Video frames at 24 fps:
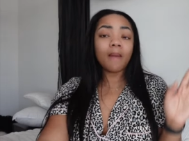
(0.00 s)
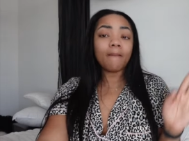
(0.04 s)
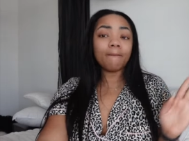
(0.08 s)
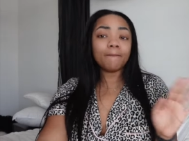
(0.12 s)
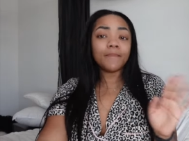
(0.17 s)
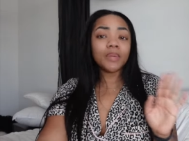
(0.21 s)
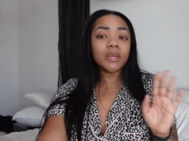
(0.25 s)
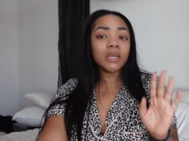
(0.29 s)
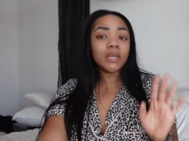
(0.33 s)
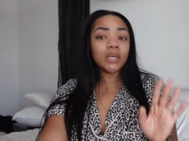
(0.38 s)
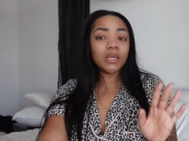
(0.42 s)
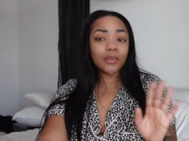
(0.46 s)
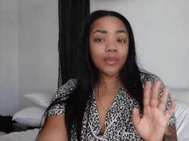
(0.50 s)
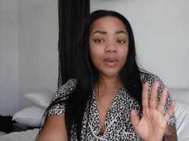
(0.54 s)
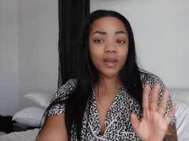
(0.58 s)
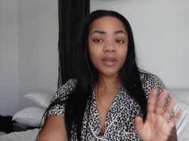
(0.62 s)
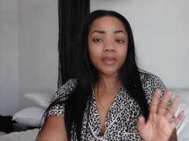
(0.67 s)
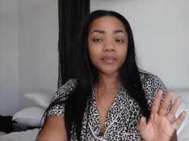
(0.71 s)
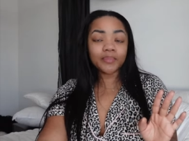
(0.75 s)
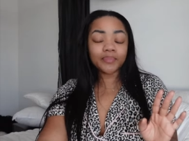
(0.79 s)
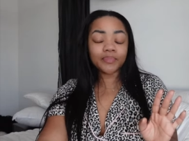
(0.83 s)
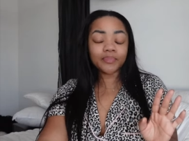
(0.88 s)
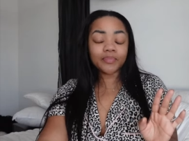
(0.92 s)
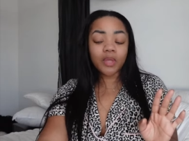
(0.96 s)
but anyway
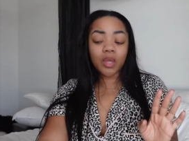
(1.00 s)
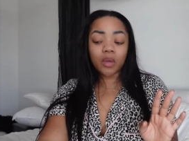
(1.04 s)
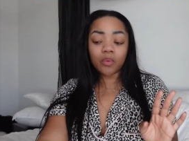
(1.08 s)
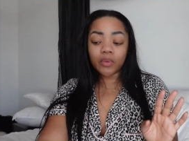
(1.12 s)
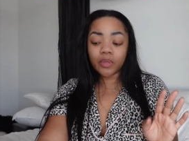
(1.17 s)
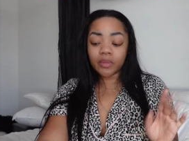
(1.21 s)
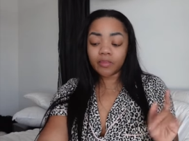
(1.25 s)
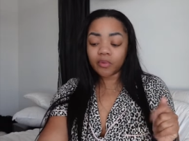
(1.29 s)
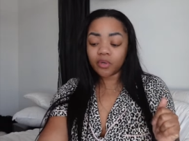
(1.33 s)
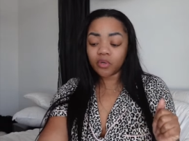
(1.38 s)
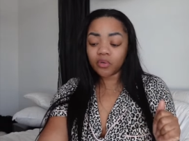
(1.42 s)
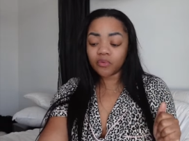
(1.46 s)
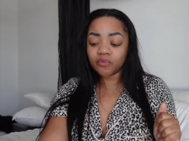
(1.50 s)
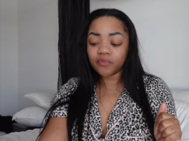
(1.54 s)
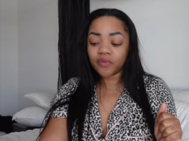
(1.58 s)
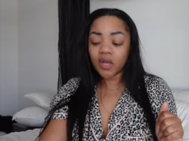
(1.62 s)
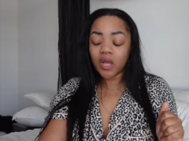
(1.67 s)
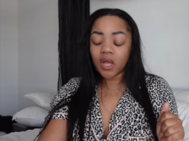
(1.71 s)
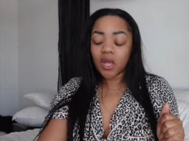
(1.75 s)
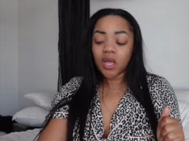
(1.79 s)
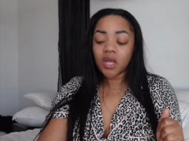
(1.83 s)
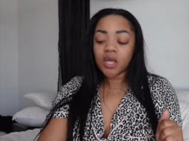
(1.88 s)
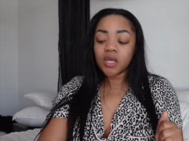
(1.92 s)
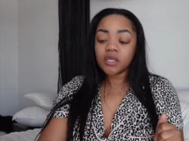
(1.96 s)
we move
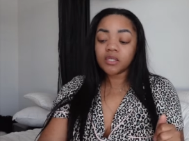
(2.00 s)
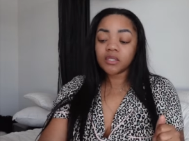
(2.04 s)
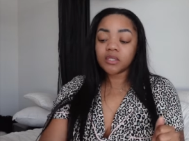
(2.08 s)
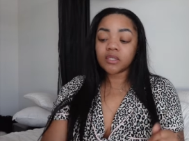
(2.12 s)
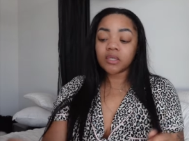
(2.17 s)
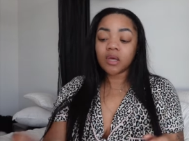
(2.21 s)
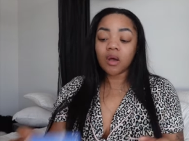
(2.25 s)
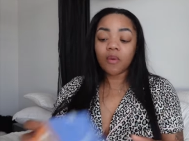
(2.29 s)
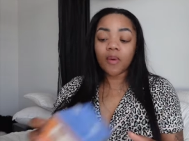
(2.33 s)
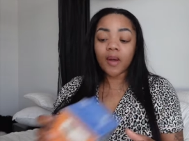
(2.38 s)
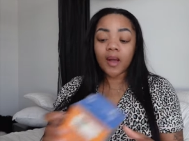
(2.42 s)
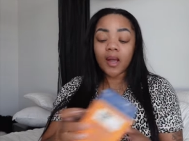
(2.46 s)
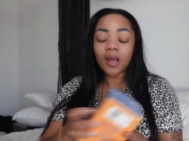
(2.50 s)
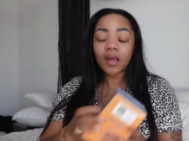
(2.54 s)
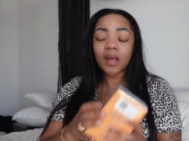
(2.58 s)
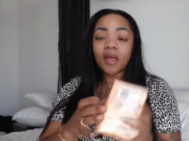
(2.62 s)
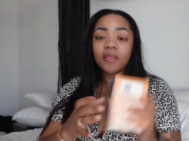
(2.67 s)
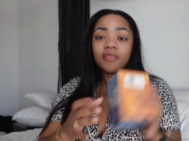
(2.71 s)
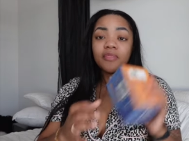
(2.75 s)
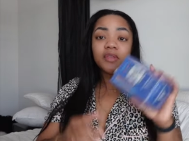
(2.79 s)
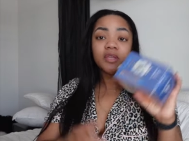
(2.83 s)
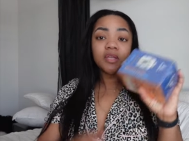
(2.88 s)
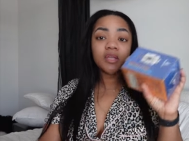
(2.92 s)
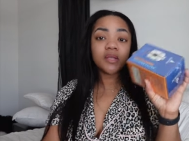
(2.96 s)
so i
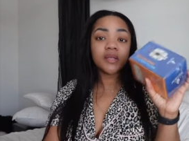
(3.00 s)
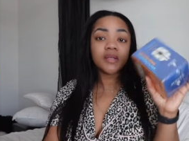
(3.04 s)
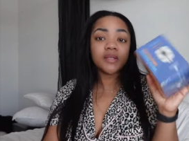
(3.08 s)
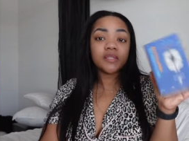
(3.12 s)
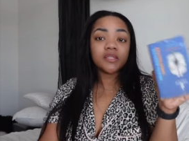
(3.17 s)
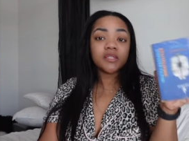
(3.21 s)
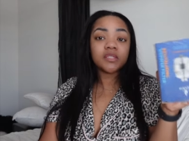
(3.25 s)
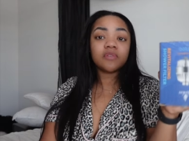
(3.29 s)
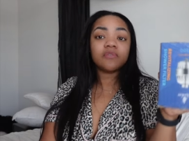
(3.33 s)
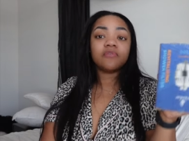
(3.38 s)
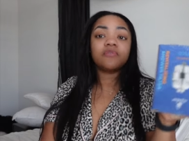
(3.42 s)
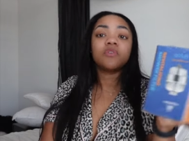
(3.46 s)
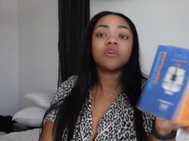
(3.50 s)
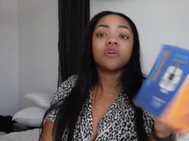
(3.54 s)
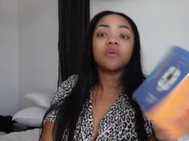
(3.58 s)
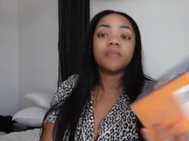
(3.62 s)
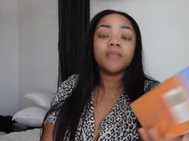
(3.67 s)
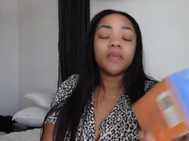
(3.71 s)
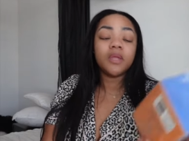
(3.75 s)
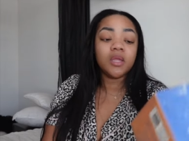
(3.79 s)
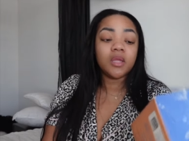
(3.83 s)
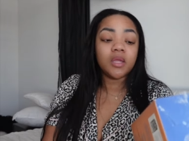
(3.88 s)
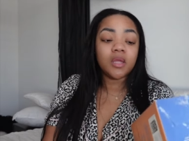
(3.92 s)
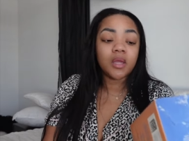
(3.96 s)
got these for
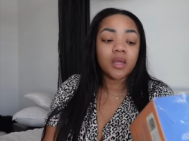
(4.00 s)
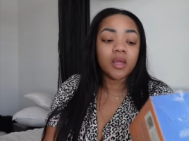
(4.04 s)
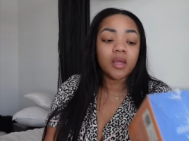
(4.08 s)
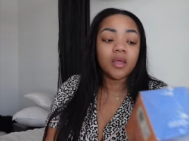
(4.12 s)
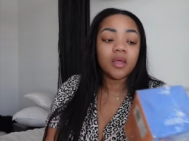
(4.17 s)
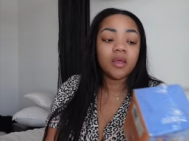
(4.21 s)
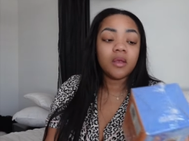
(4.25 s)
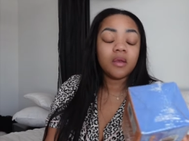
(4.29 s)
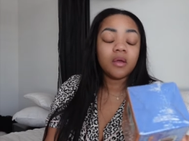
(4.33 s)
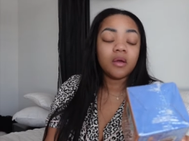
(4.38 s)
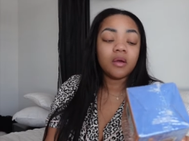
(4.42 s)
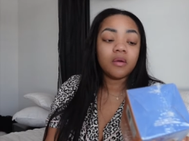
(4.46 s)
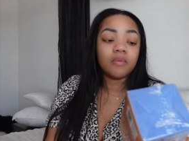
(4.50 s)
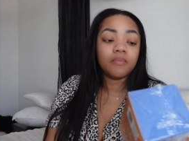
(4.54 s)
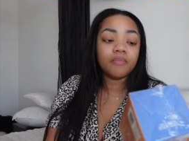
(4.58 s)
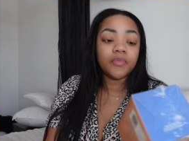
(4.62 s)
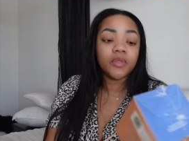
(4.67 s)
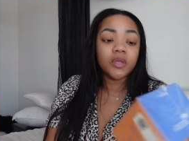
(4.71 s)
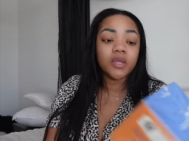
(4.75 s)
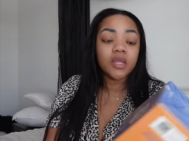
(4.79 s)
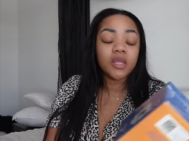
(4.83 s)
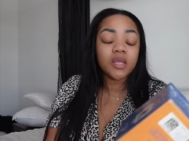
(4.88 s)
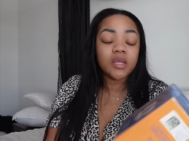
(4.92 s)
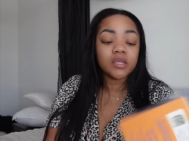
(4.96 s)
me in um,
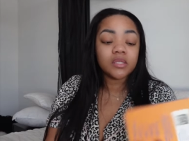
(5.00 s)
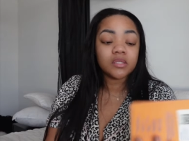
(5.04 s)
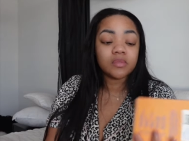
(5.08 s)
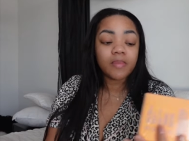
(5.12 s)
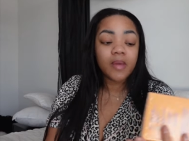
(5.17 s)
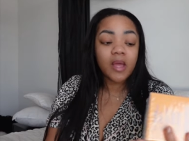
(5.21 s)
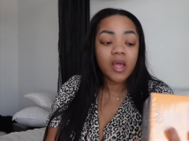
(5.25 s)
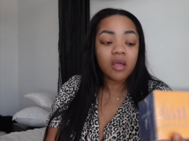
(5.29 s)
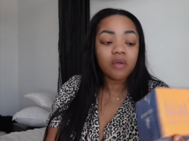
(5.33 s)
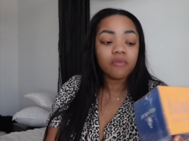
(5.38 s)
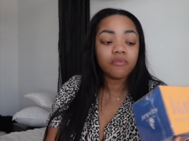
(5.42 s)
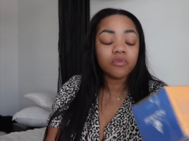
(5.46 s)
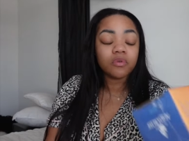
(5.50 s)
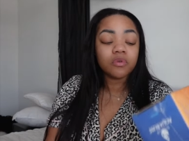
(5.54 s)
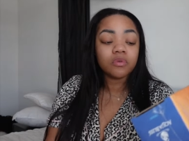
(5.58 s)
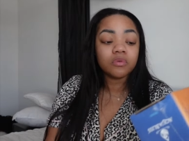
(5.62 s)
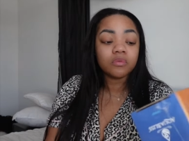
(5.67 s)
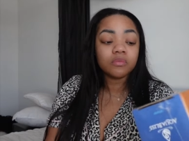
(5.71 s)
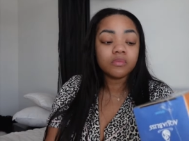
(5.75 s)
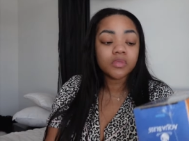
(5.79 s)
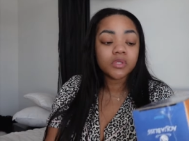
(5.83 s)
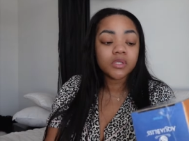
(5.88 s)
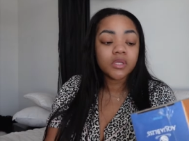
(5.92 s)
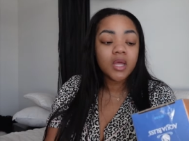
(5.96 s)
the kids
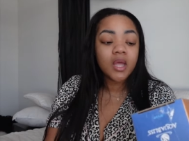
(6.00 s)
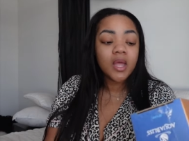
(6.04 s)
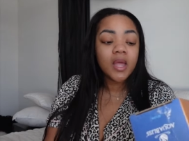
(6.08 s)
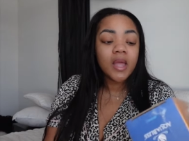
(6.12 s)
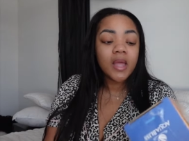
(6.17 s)
bathrooms